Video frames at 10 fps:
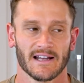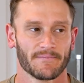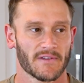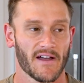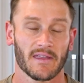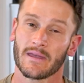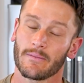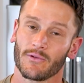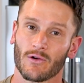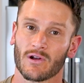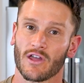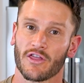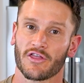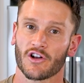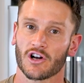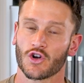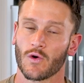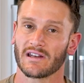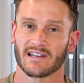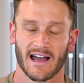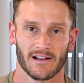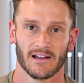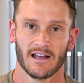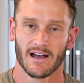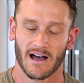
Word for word: found that people that were in the third quintile